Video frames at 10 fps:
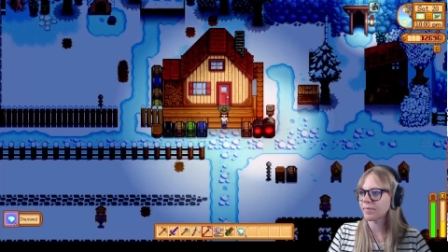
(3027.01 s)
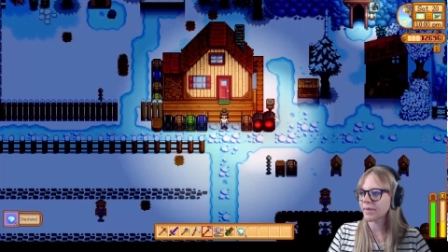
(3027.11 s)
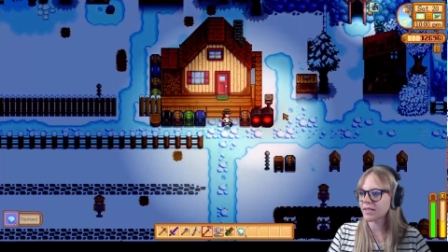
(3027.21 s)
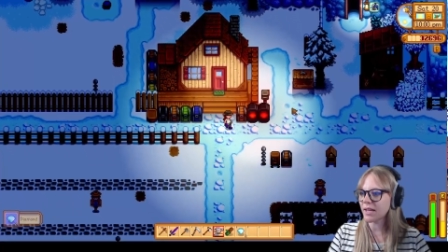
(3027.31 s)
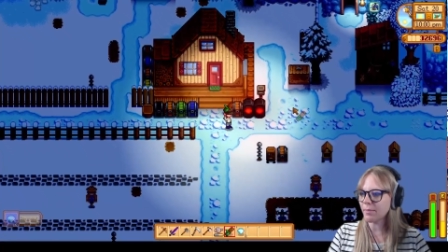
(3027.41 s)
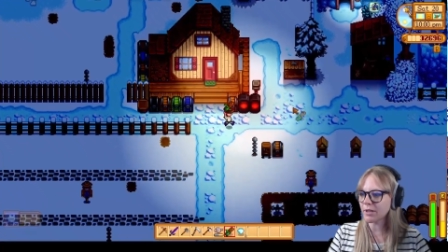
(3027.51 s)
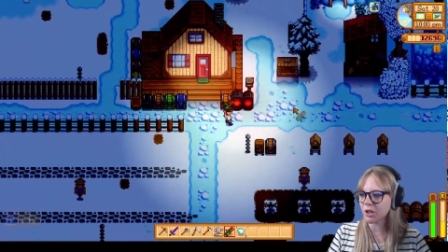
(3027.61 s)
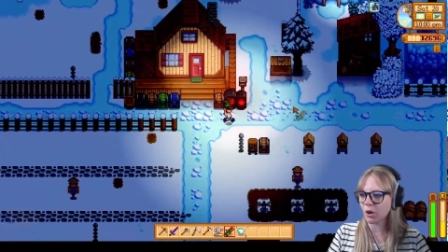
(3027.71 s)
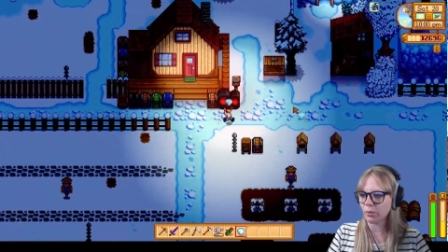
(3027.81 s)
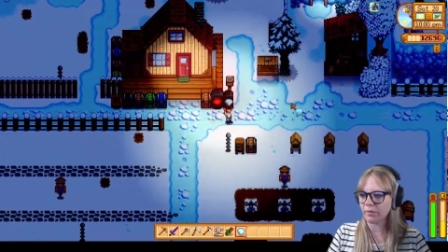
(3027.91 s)
Let's see how much
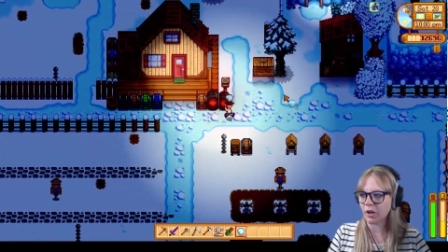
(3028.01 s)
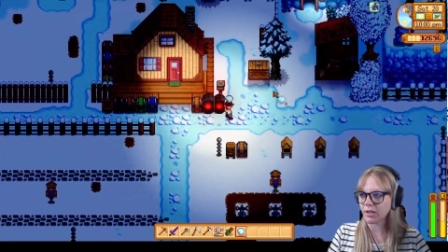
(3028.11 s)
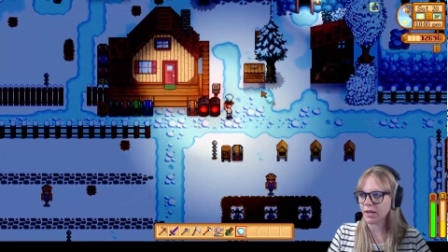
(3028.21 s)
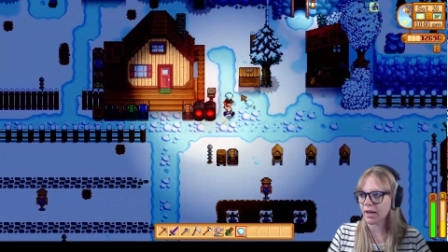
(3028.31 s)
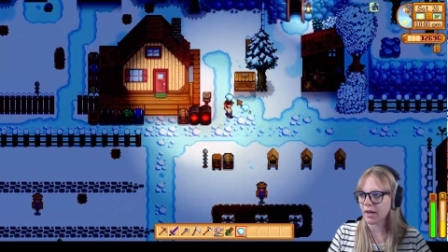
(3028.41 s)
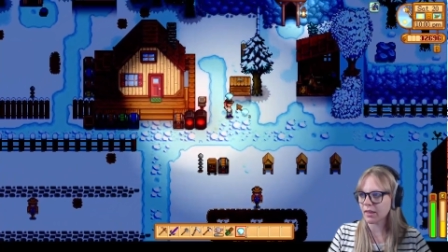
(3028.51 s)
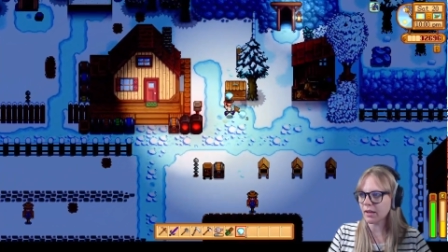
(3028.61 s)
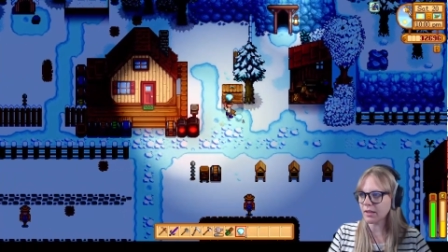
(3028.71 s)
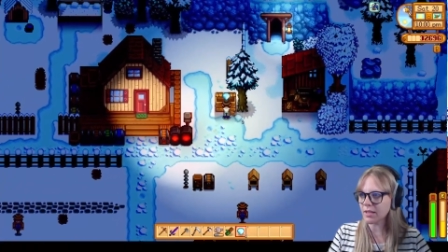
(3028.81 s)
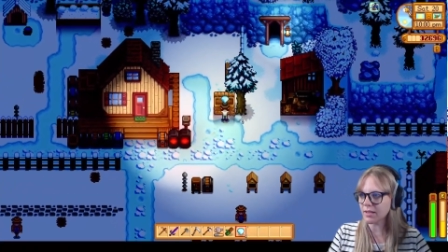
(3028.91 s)
gold we've got today. I
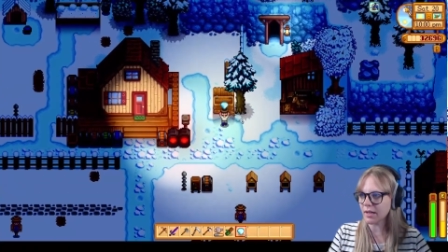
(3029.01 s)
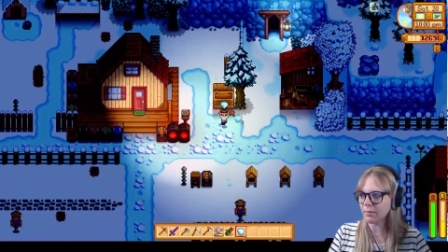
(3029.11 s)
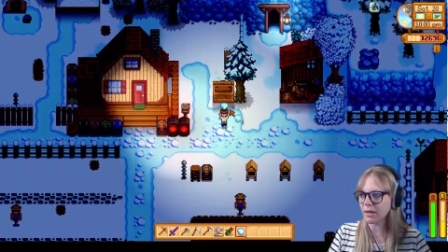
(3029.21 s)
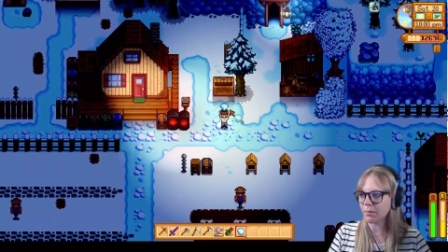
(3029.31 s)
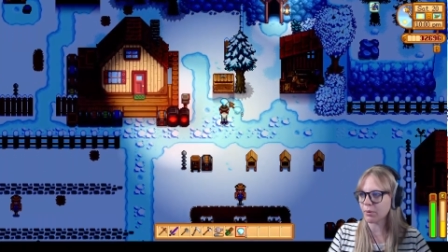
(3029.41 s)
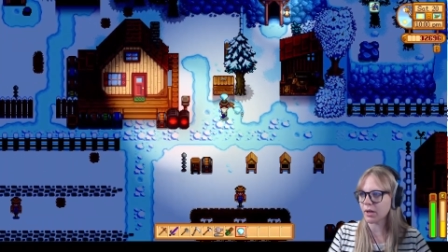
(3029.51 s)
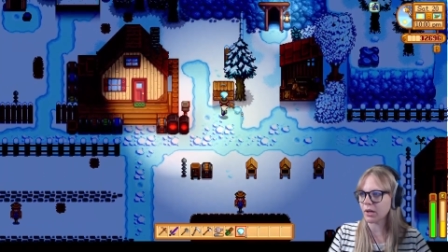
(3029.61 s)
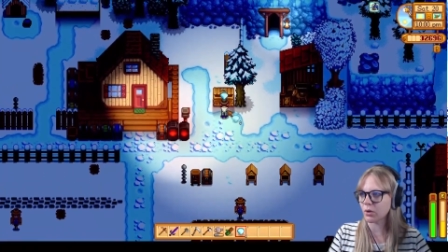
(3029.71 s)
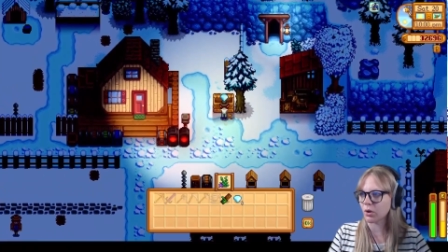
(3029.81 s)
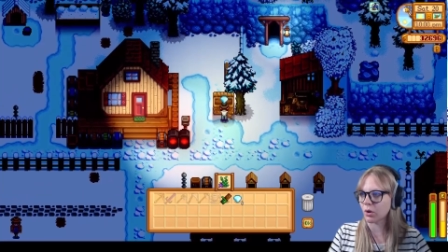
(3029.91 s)
think this is going to be a pretty
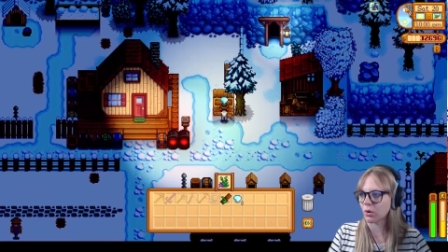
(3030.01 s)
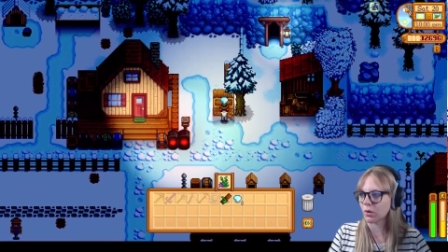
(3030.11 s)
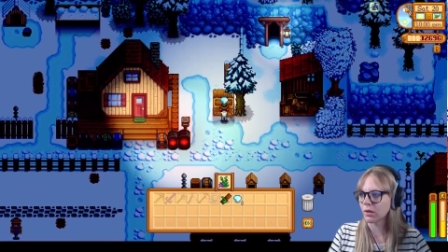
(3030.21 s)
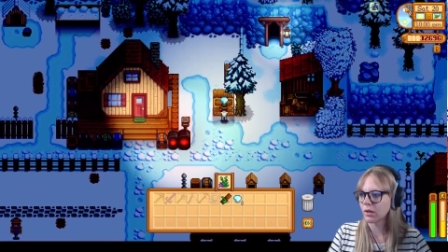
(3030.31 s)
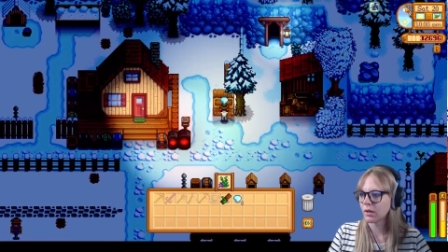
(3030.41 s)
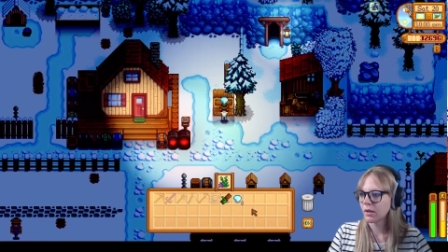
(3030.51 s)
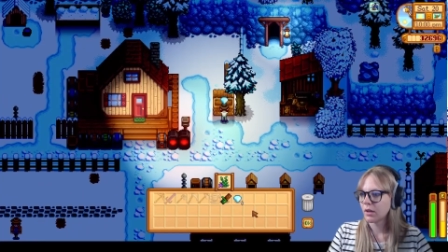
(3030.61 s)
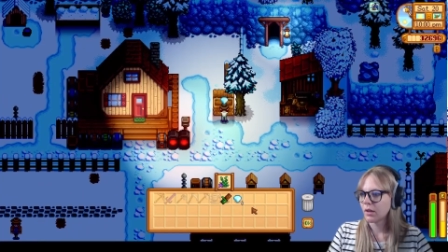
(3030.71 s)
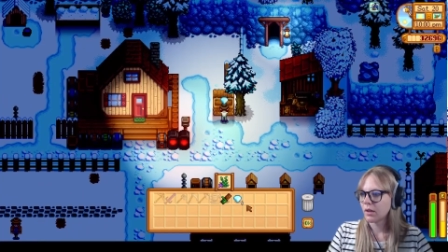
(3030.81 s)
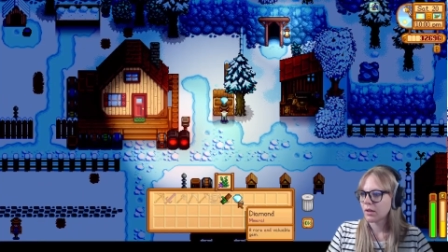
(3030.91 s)
good haul,
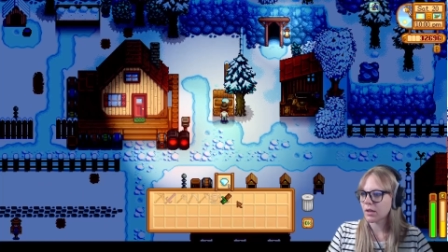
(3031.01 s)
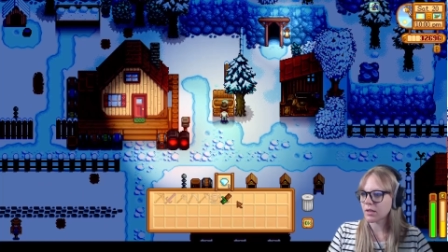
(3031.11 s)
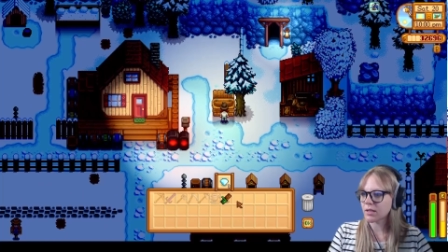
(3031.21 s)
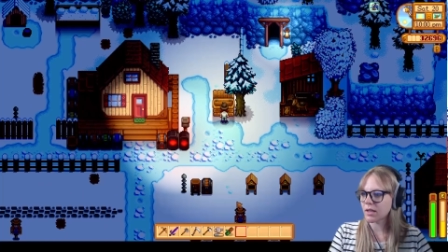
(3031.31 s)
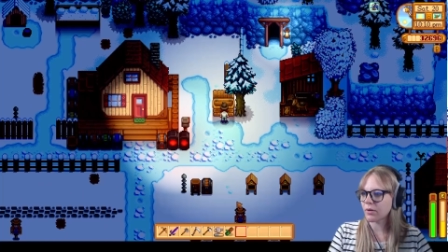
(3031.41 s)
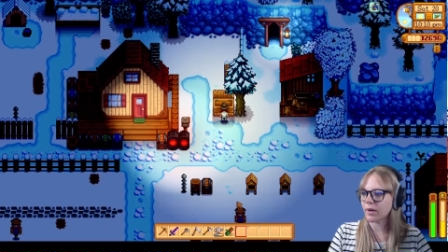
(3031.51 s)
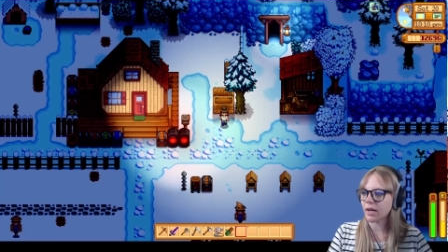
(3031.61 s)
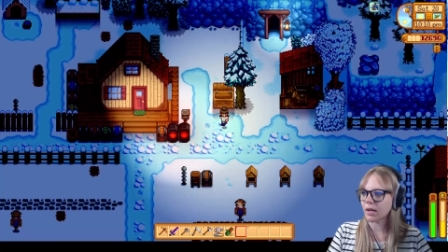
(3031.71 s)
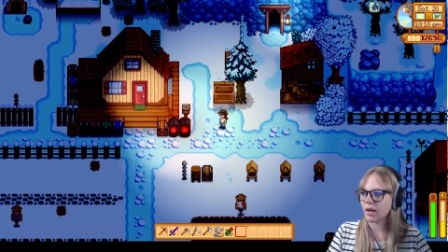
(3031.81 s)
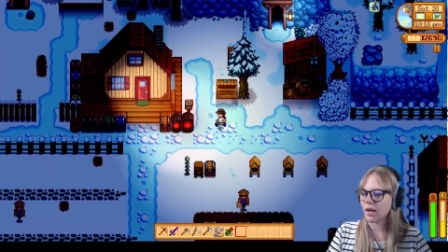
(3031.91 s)

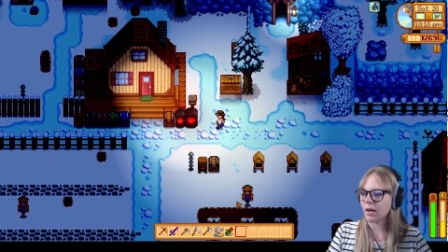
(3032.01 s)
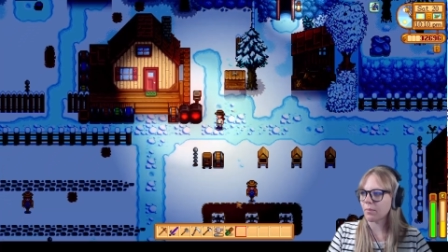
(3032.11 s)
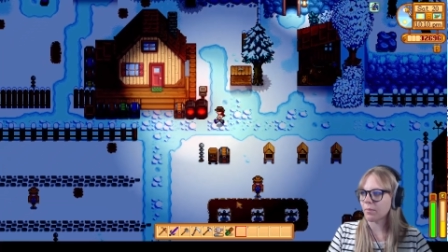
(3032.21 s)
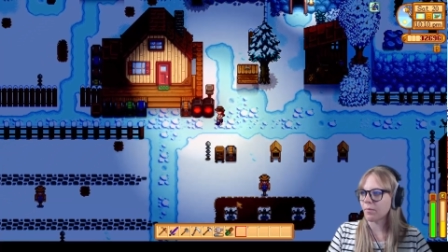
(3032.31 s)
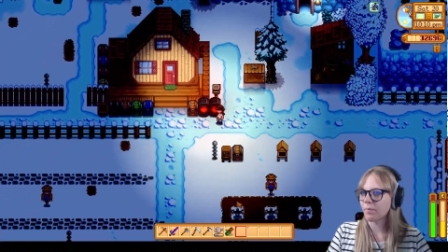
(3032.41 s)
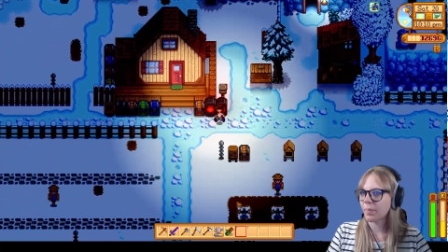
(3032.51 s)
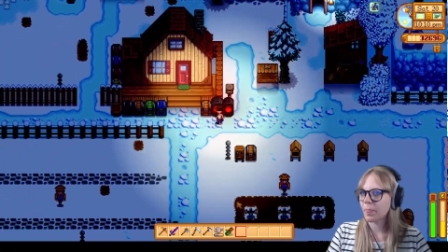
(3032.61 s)
considering um,